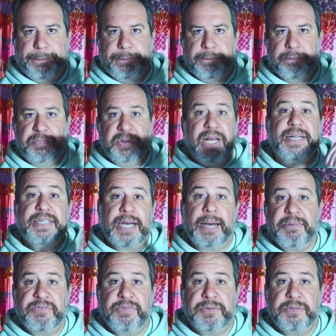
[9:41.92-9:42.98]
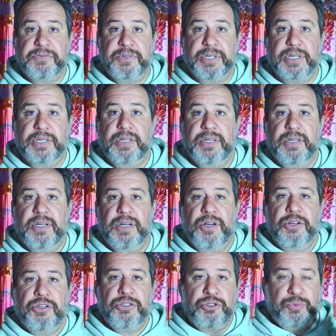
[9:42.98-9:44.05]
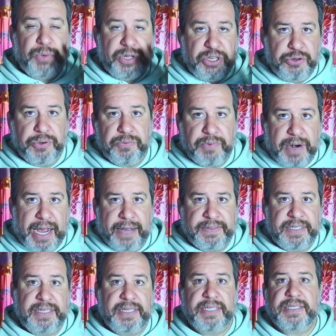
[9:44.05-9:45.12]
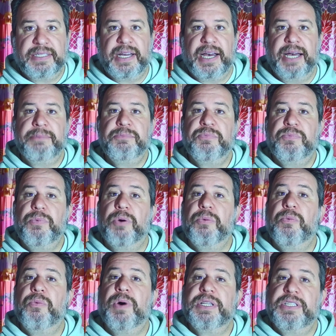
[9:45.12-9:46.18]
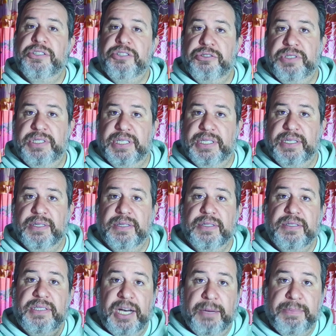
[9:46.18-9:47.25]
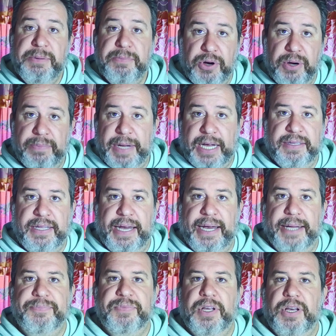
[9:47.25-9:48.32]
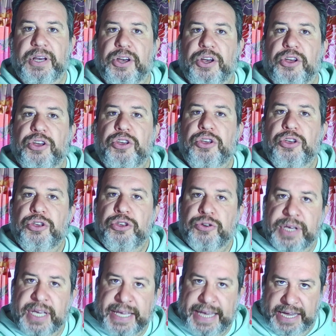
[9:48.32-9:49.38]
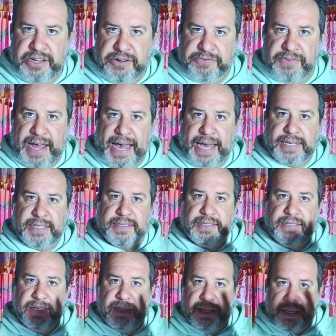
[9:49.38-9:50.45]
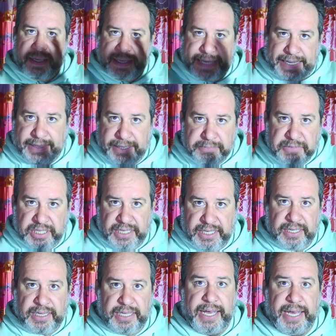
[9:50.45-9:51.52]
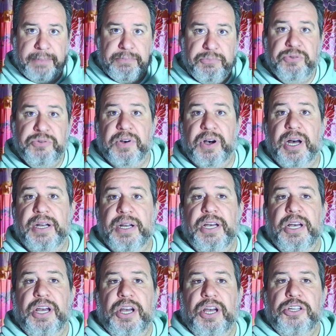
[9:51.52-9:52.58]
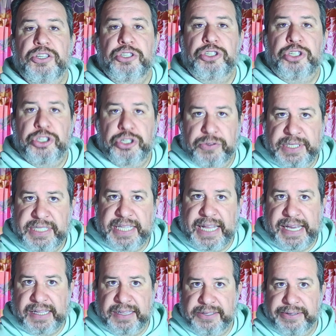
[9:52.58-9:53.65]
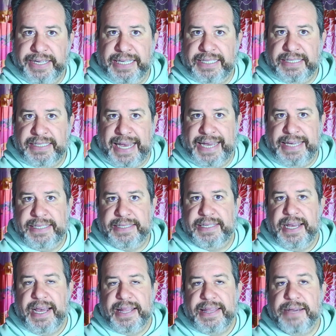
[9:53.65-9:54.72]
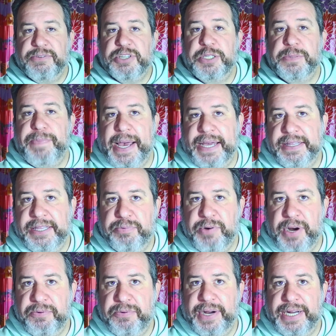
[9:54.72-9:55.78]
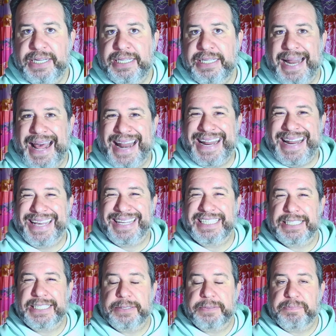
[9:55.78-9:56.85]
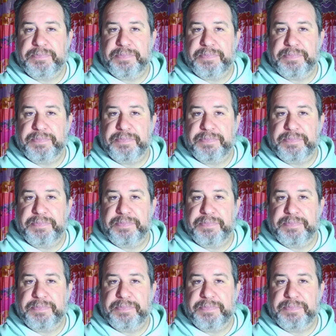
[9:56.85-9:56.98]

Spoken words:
blood coming from the foot. So when you arrived at this time, what did you see? Tell me more about that. You can get your facts, get them clearly, and move on. Juries like clear and concise. They respect the preparation and they expect